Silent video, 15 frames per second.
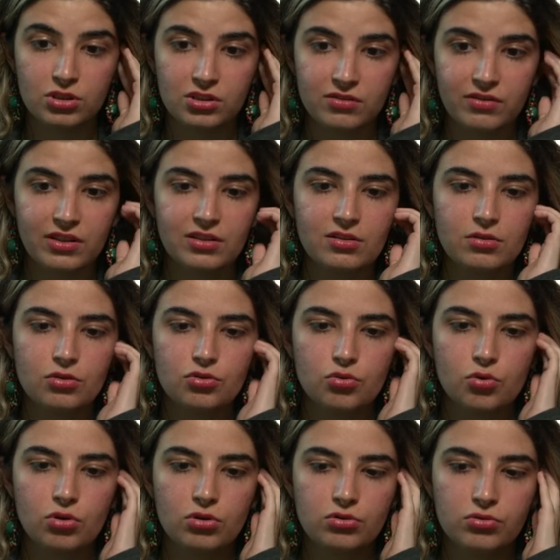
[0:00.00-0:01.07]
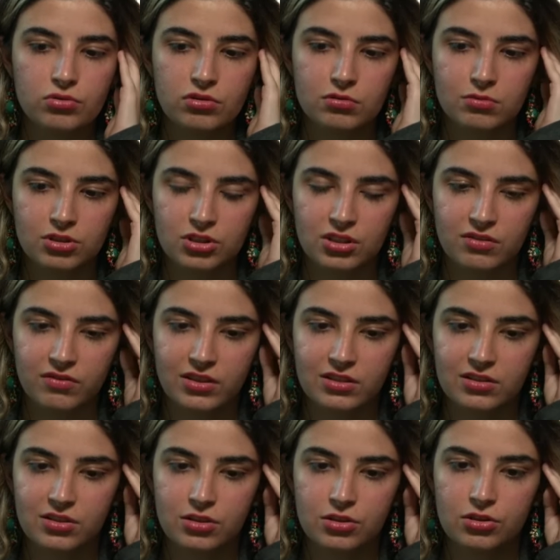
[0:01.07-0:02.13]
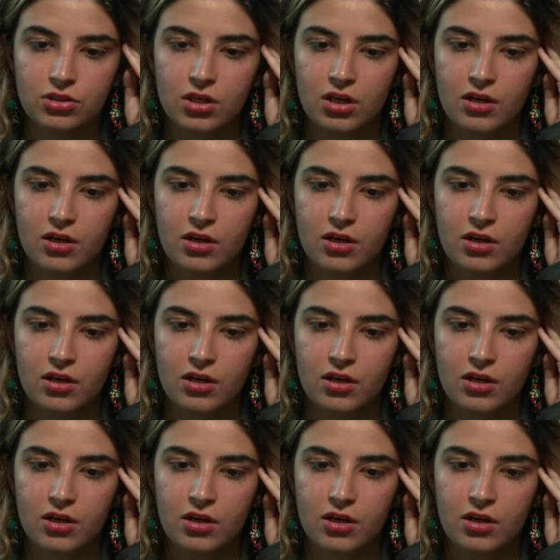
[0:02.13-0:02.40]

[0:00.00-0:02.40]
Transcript: advantage or lose too much advantage